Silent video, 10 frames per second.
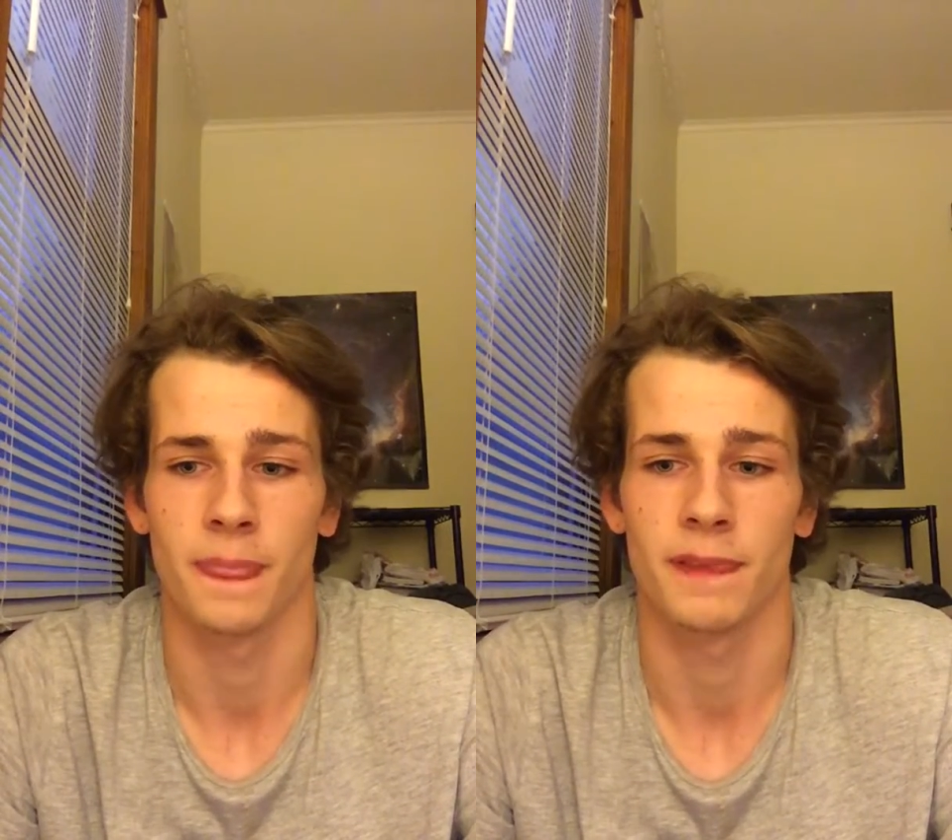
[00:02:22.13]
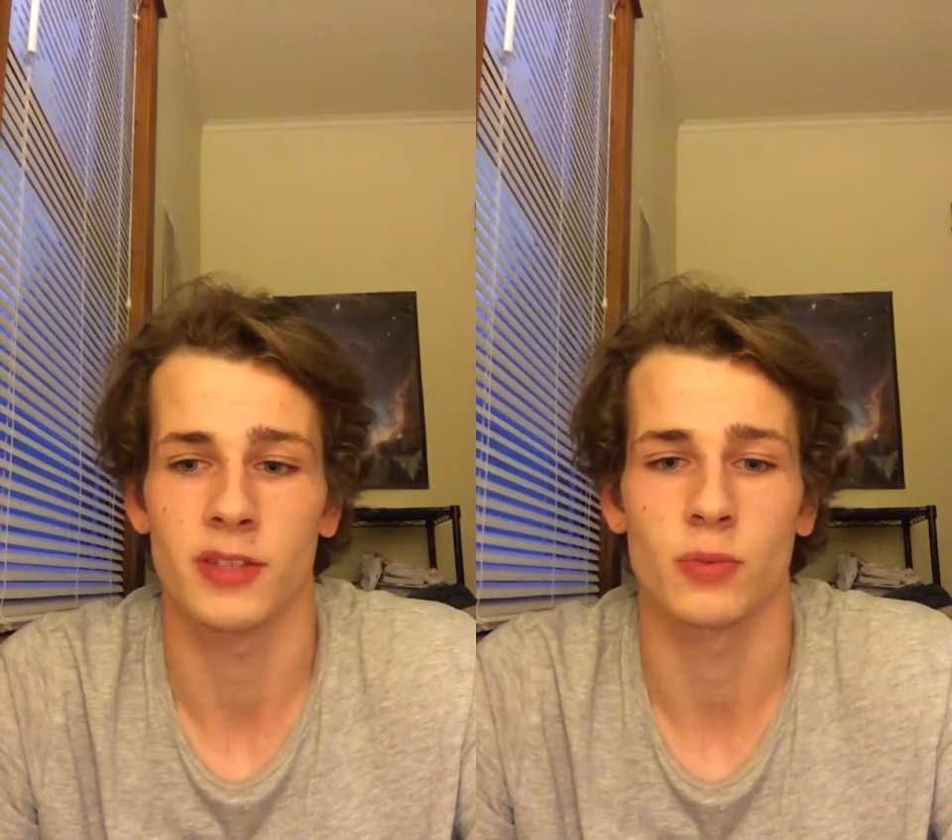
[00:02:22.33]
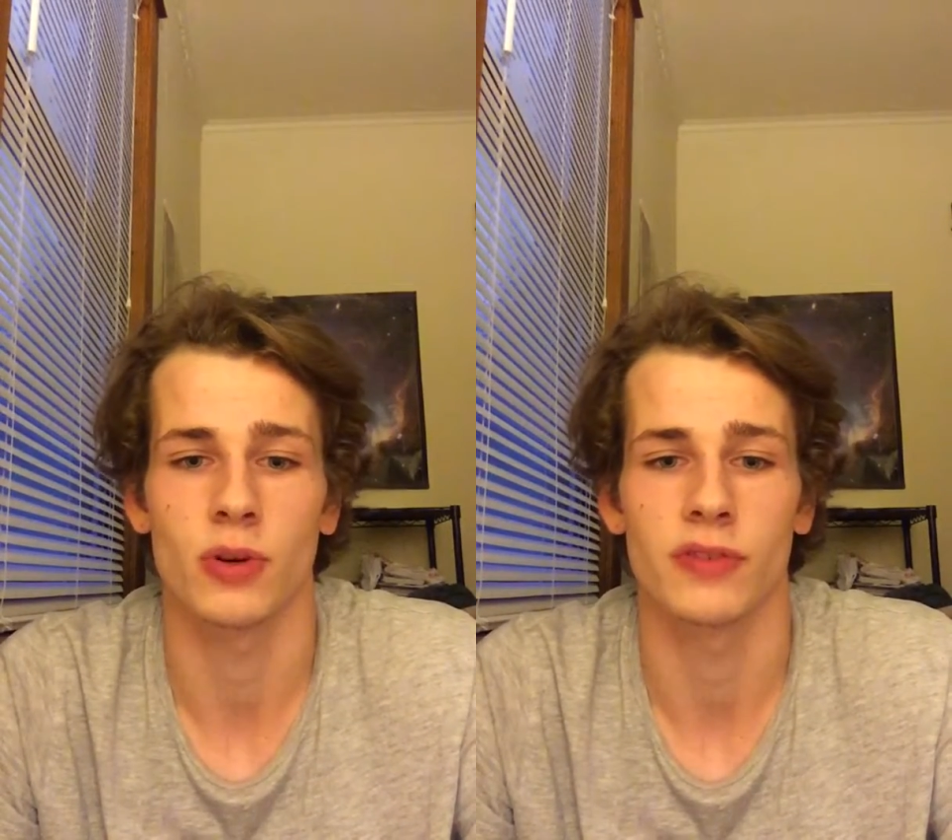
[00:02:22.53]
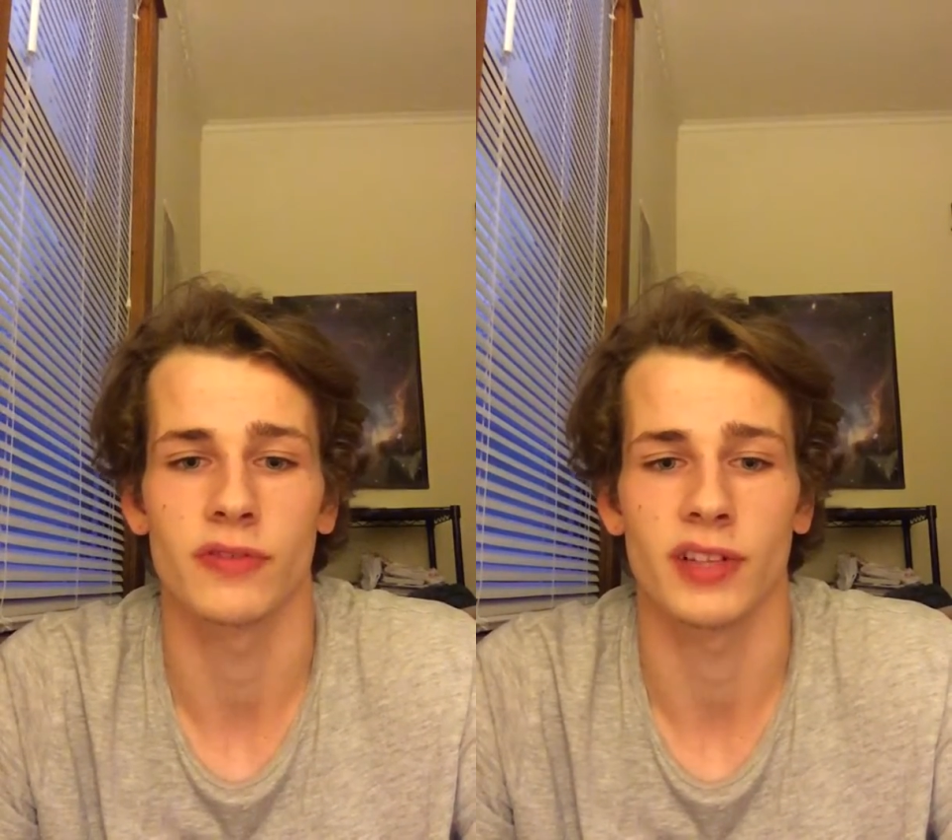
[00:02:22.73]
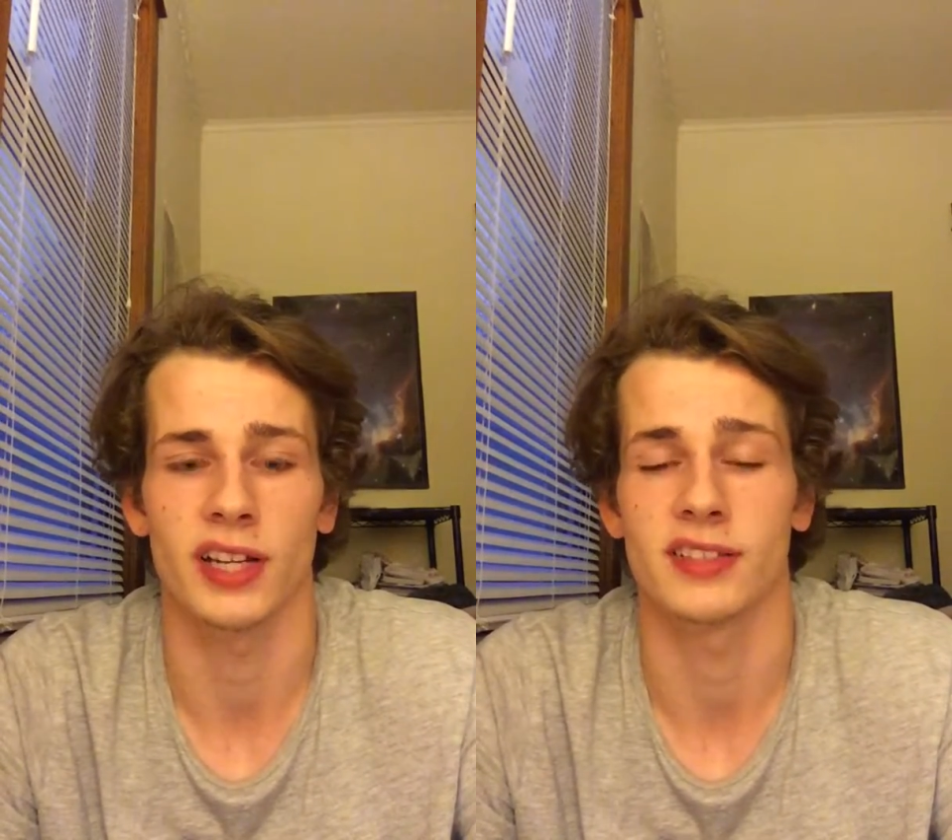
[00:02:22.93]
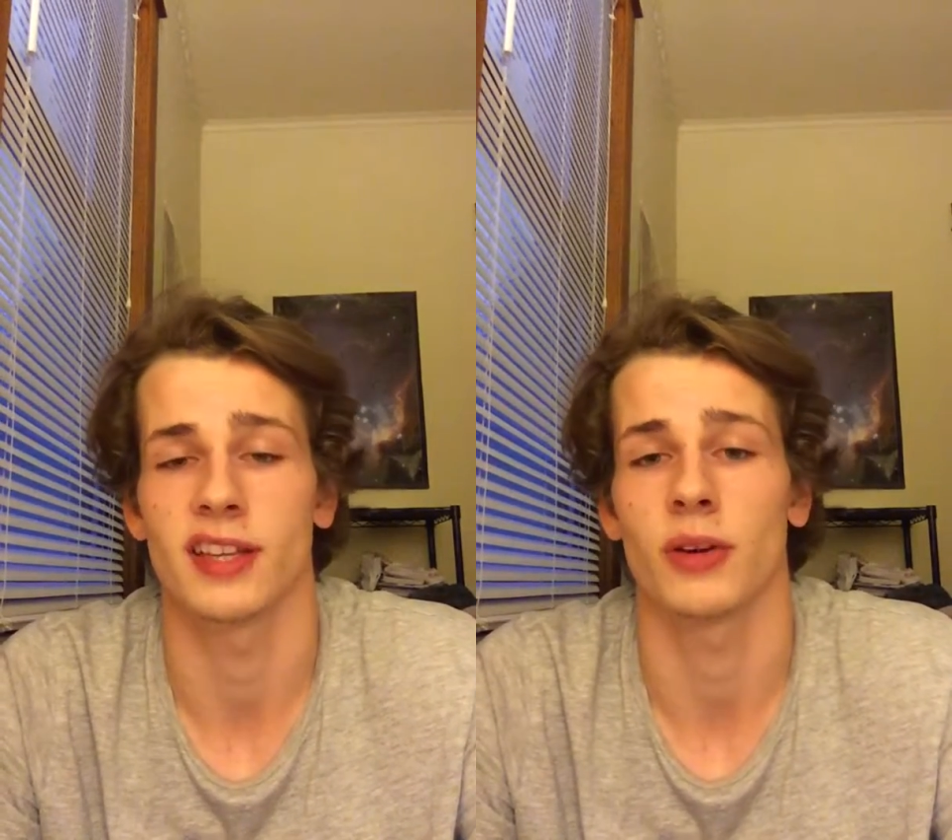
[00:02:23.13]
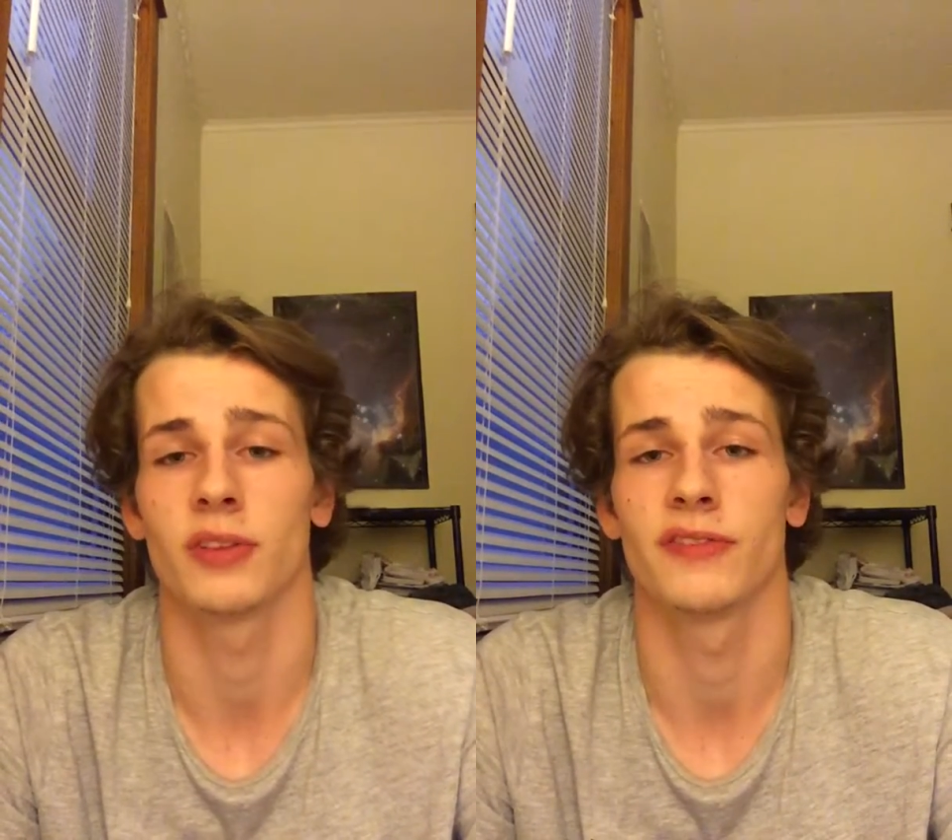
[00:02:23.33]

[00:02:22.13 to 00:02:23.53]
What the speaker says: This wolf causes not only